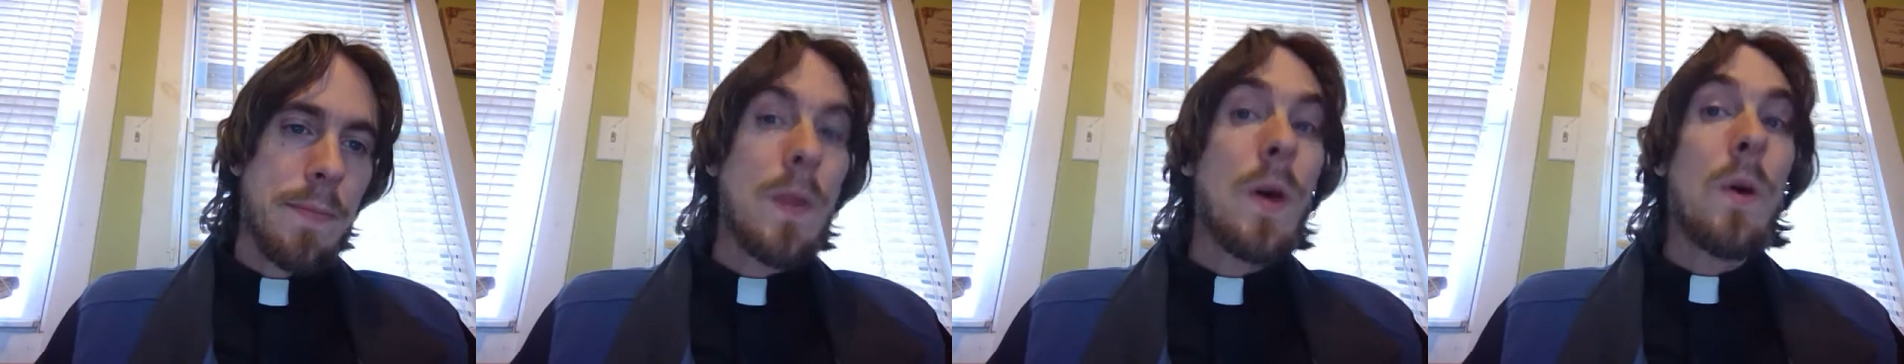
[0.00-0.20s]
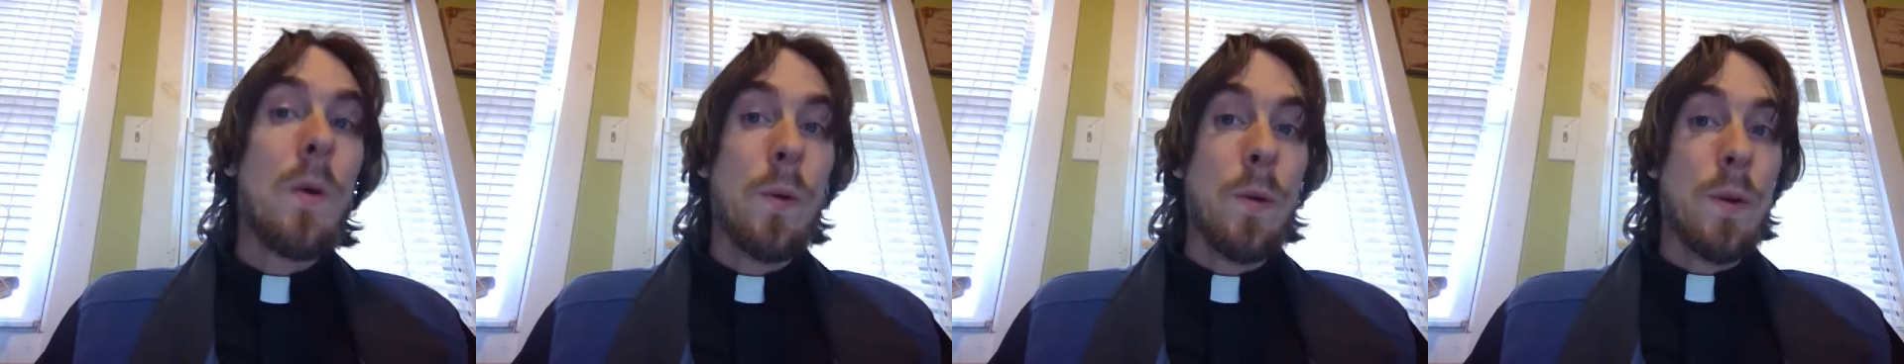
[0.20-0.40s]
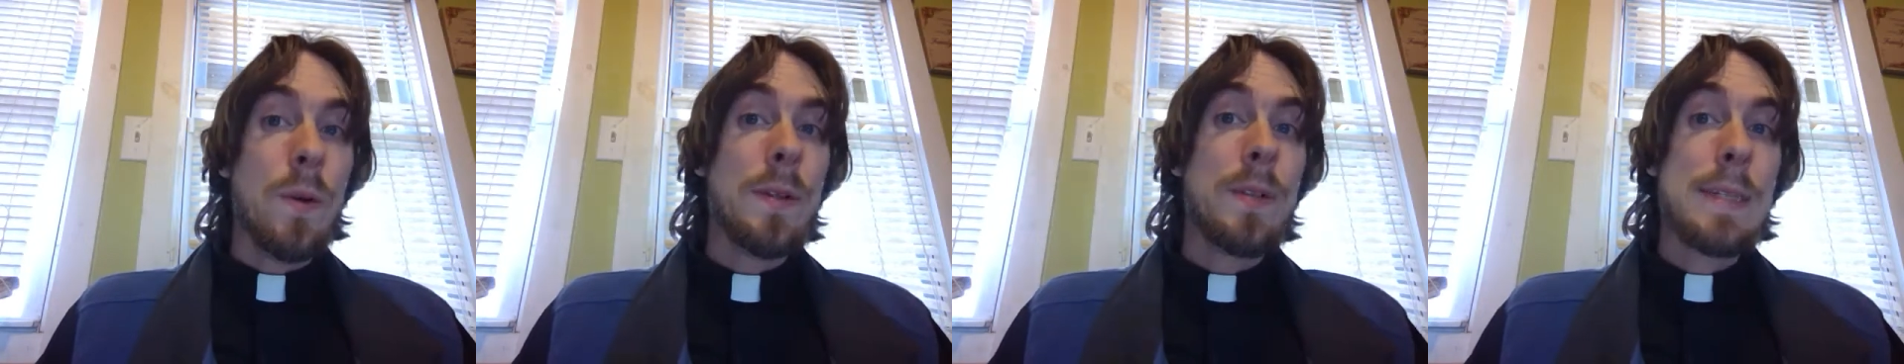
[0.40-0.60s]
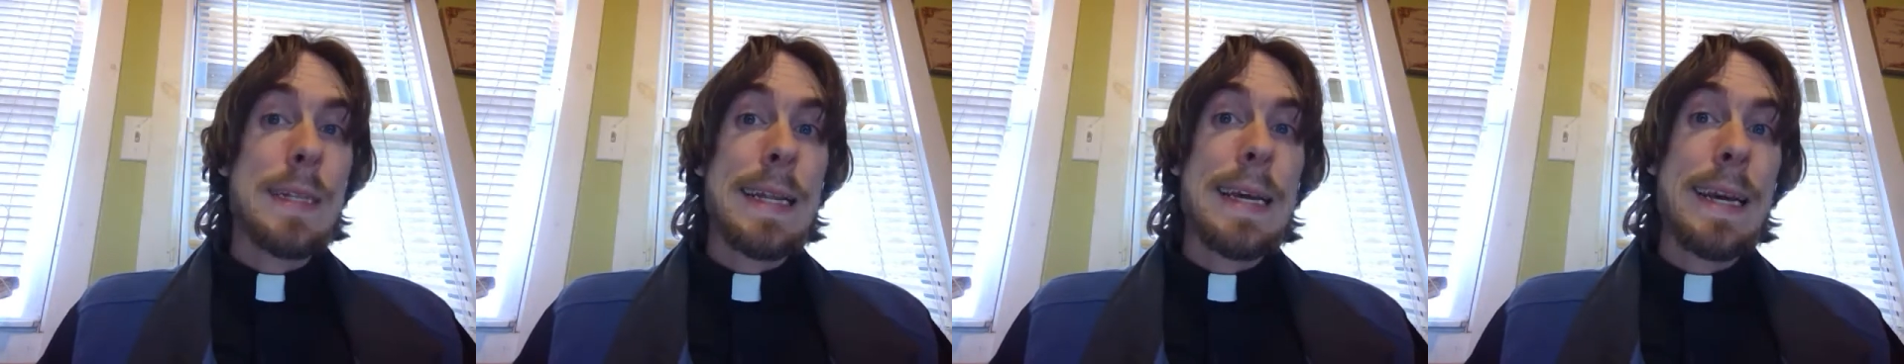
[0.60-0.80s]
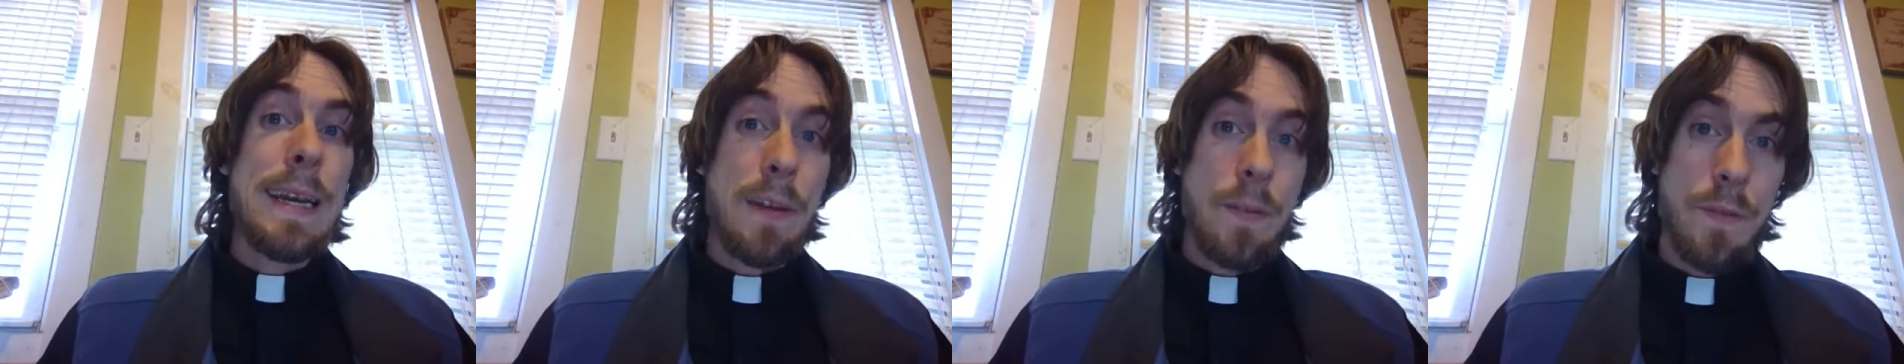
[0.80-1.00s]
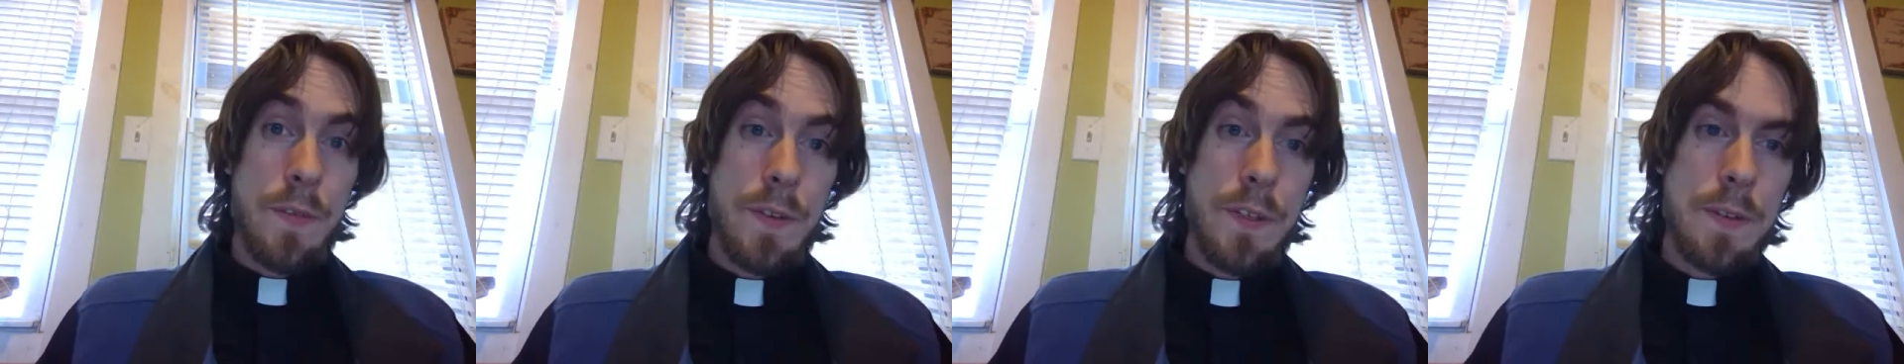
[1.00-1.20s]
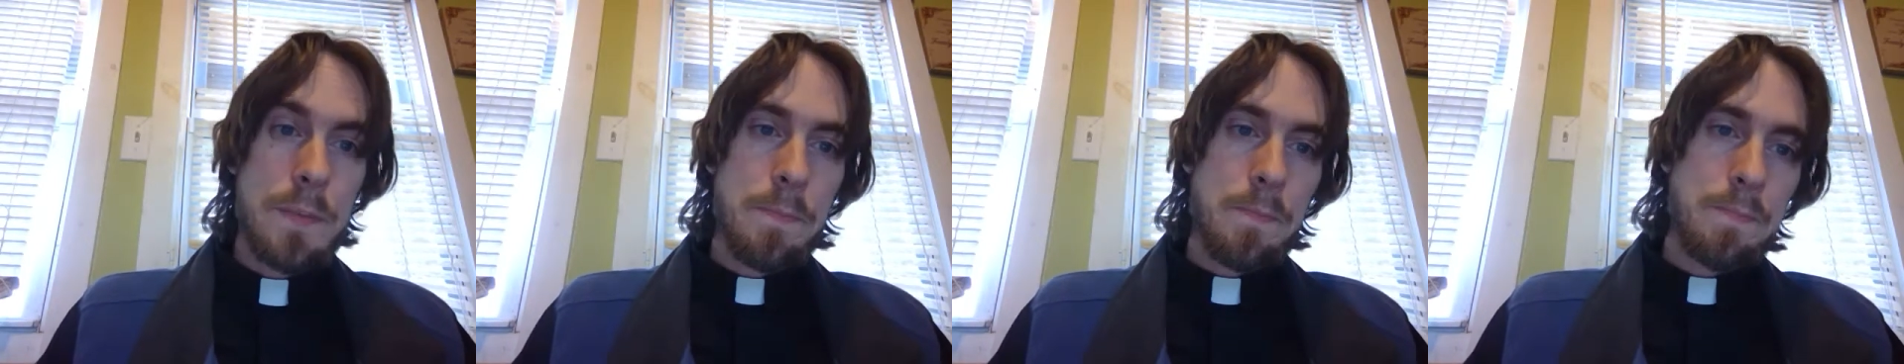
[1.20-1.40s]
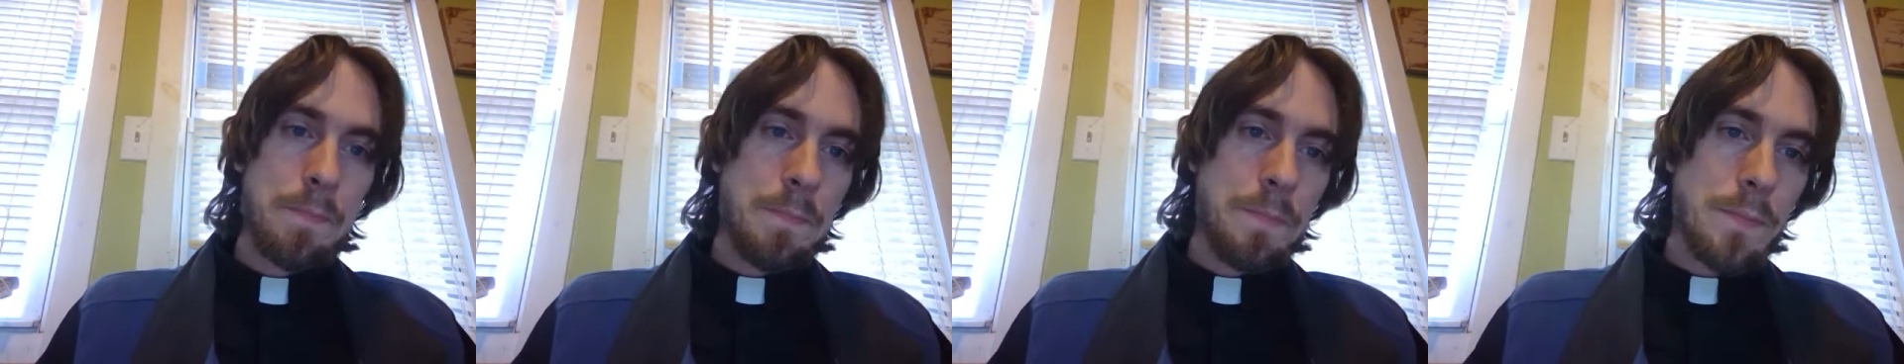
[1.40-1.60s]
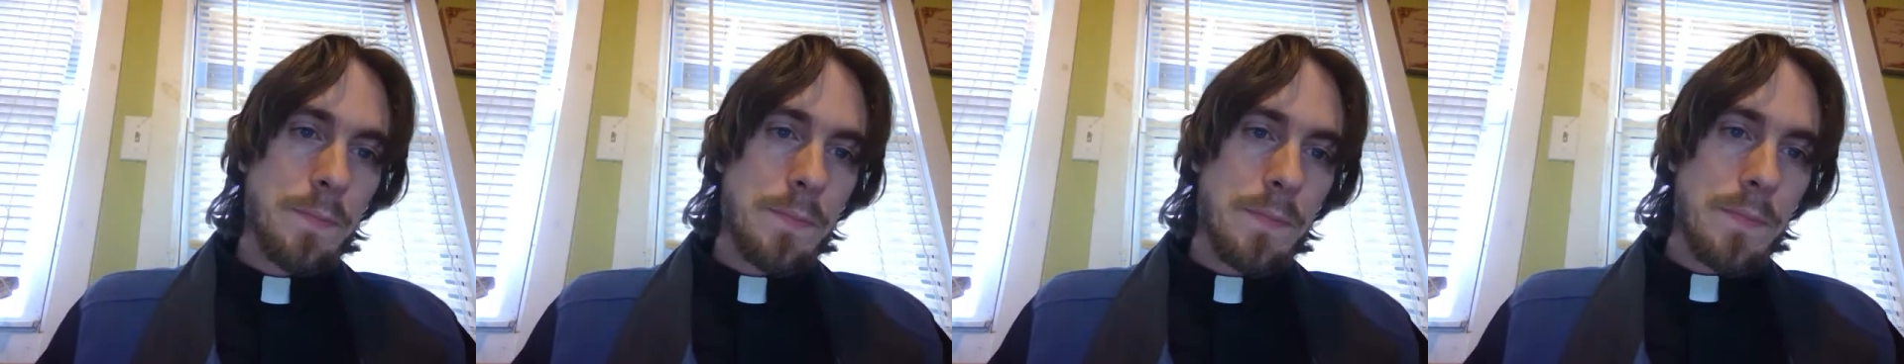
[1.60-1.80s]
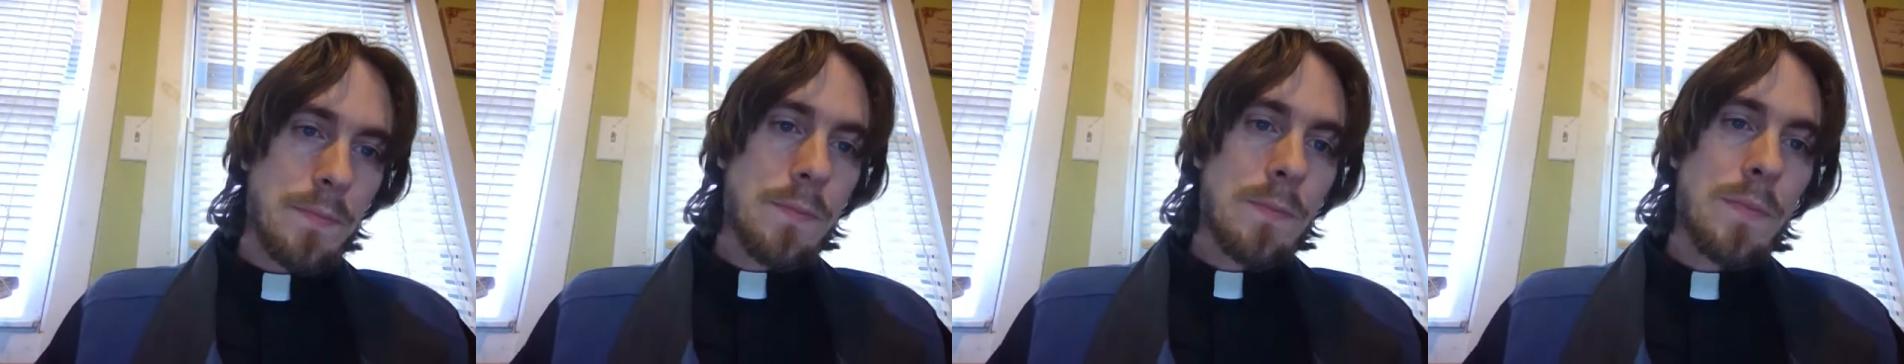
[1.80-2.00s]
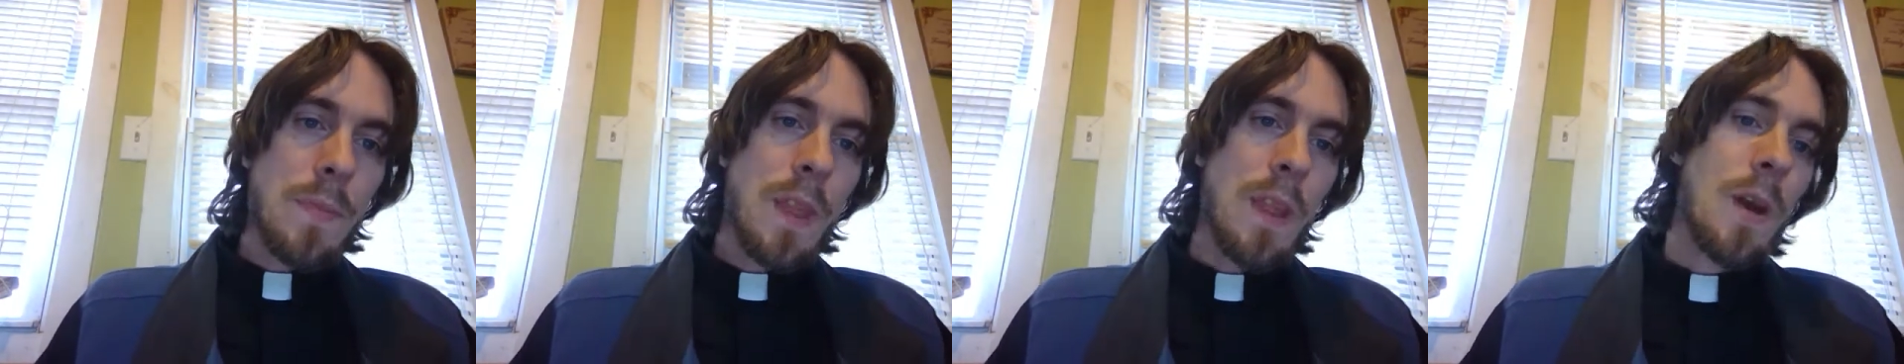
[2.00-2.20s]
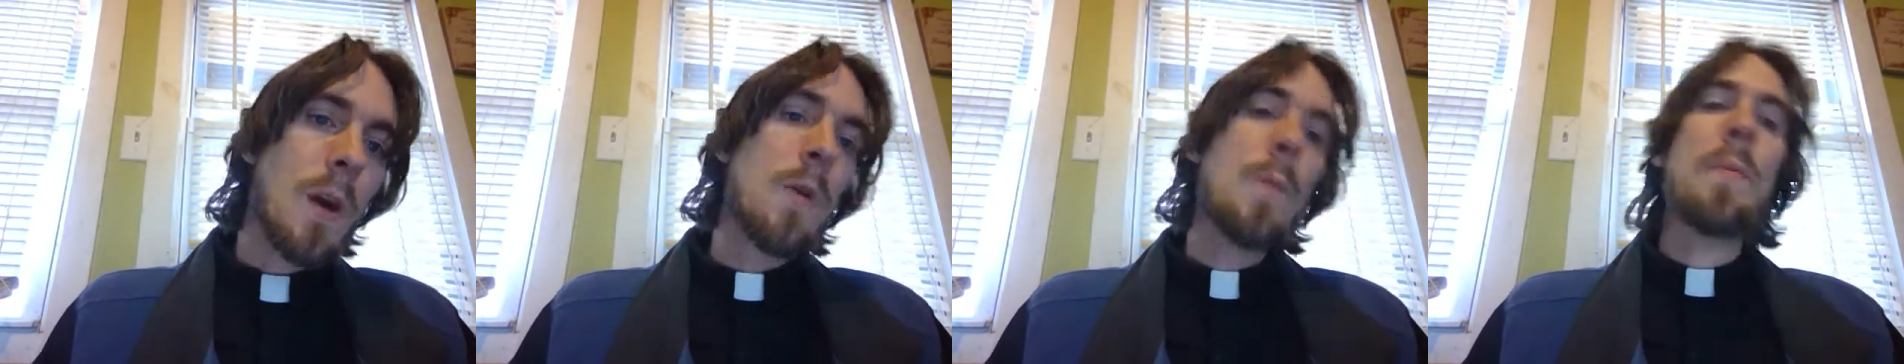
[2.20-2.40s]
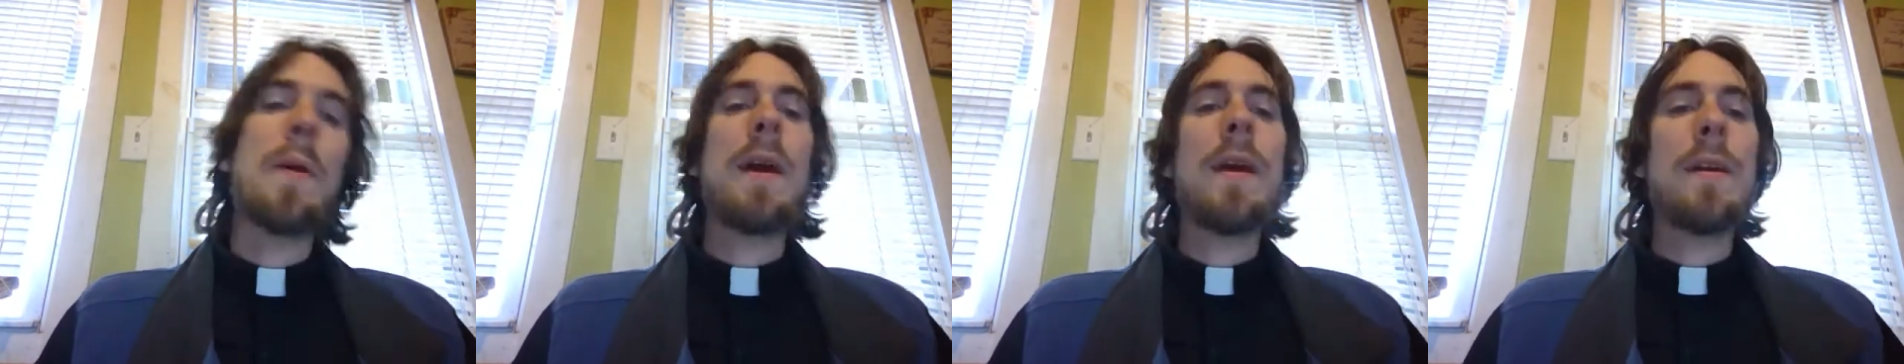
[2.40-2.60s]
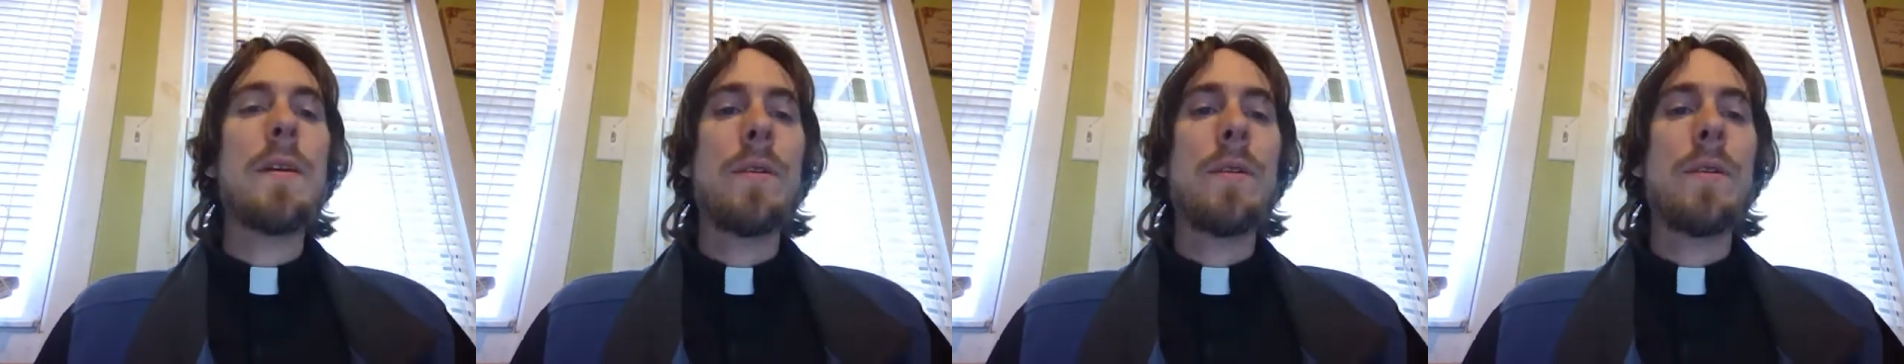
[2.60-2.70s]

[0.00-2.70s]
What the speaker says: or slaves, obey